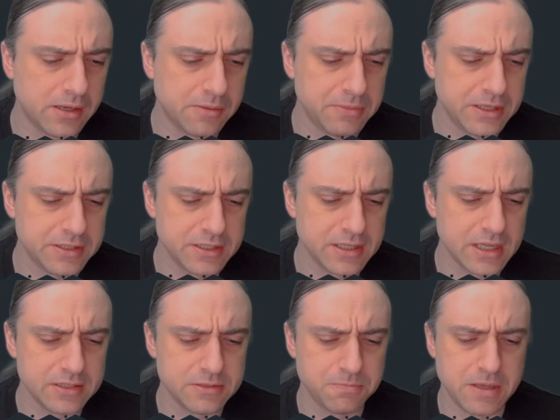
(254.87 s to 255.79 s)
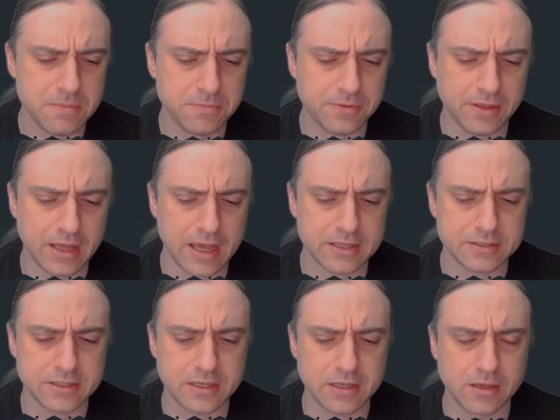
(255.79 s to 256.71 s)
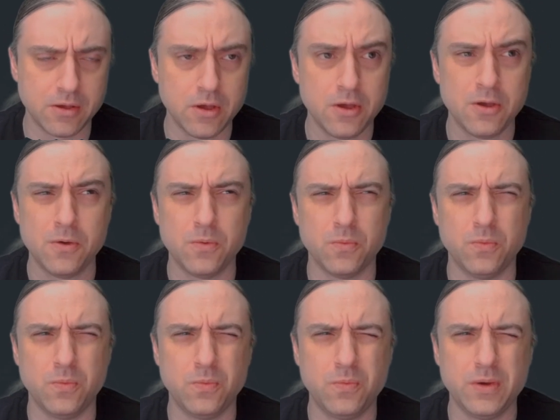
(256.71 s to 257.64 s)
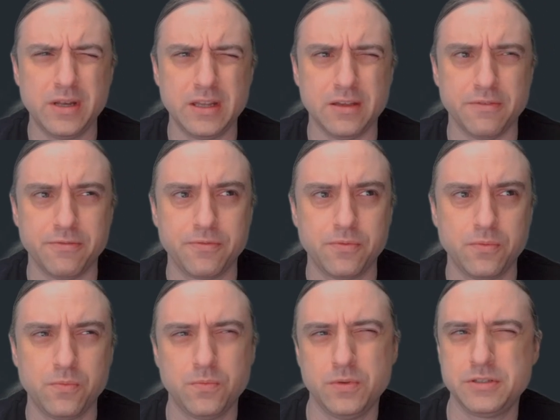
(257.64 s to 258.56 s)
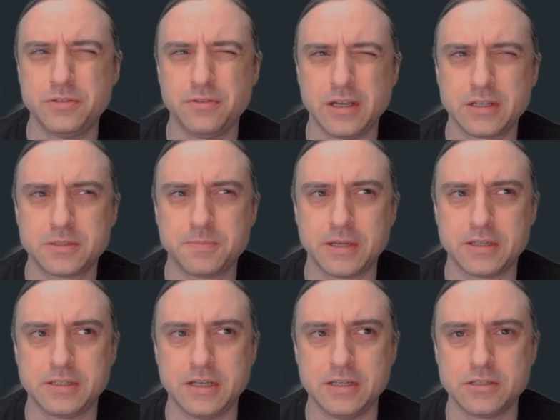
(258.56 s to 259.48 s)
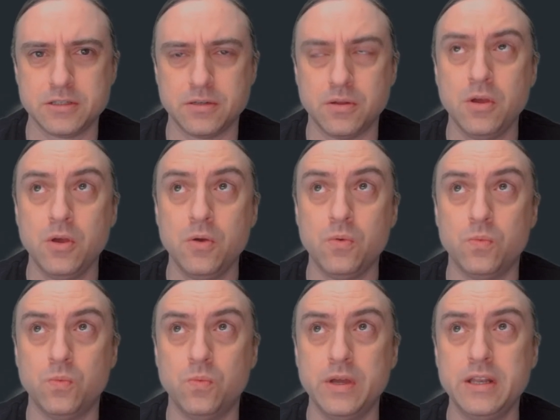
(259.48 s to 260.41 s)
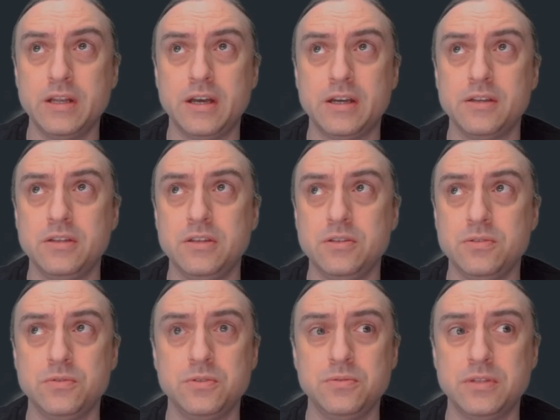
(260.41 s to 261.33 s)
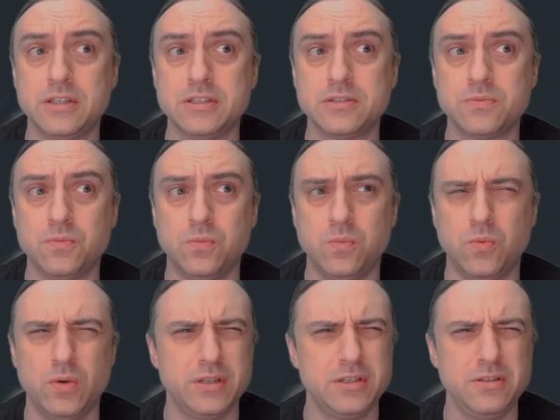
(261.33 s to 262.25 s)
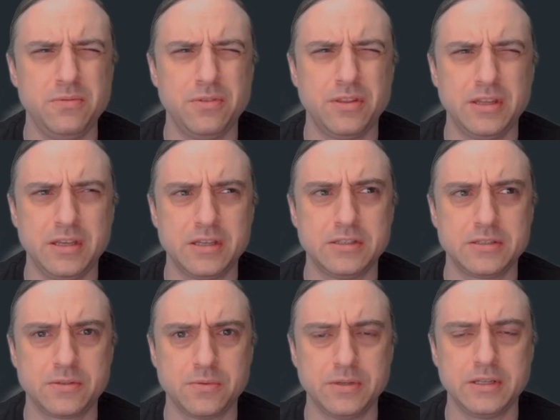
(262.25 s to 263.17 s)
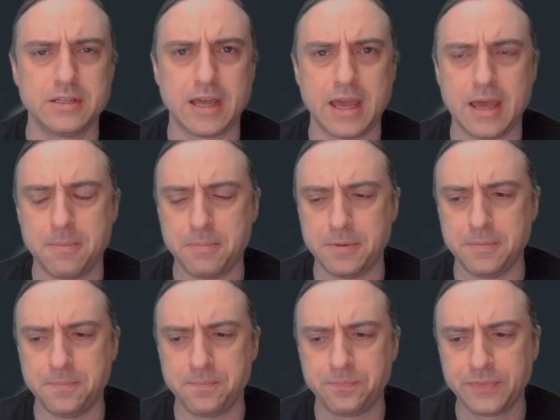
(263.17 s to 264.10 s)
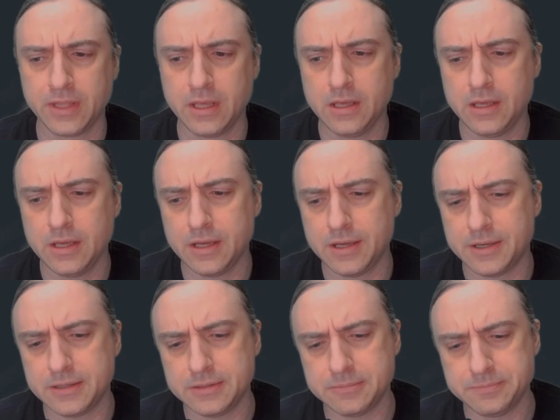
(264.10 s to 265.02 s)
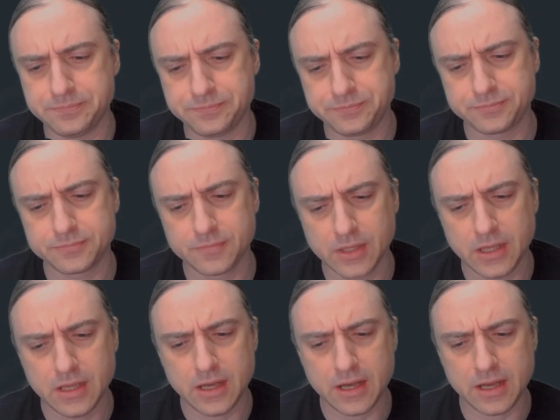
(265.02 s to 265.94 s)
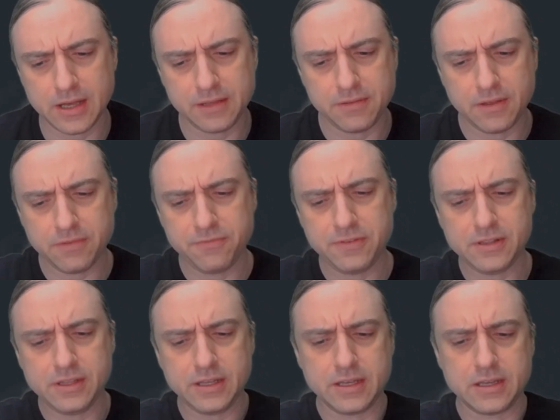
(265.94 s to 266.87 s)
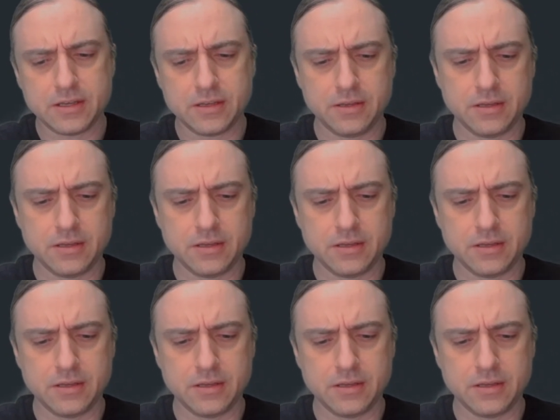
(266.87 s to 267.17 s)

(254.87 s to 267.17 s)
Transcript: because it gets people asking, what if, what's your expectation, when you do this, what do you think is going to happen? I feel like